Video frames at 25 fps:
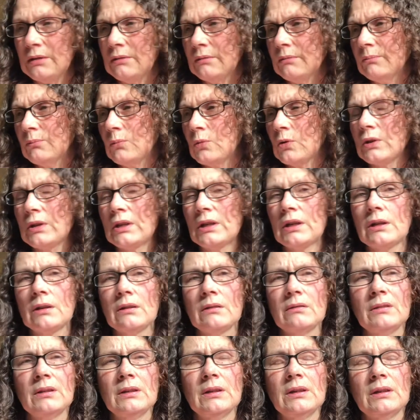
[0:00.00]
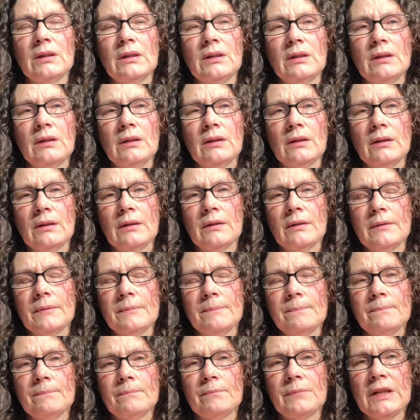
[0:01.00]
morning
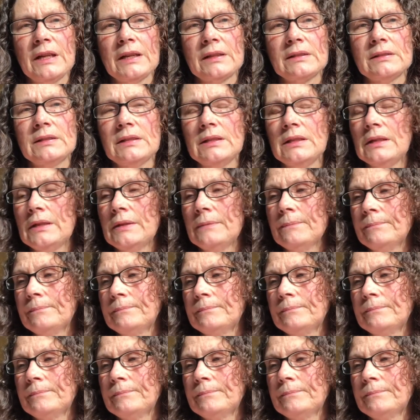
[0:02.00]
black tea.